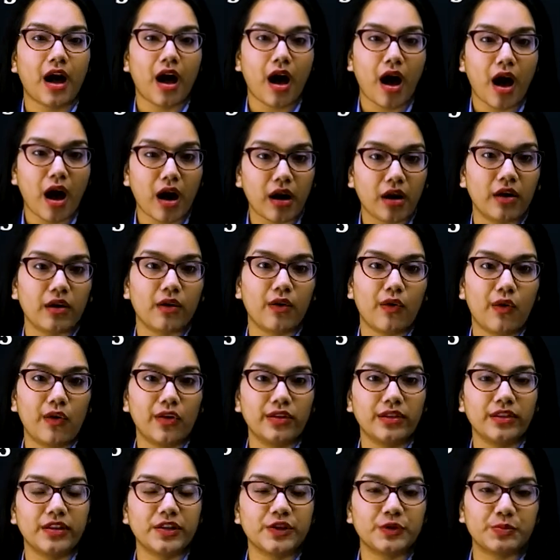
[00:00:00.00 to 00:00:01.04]
arc
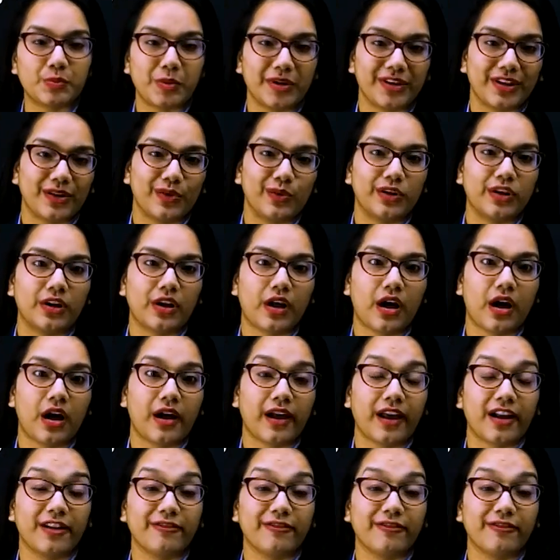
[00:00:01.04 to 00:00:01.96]
on this particular arc,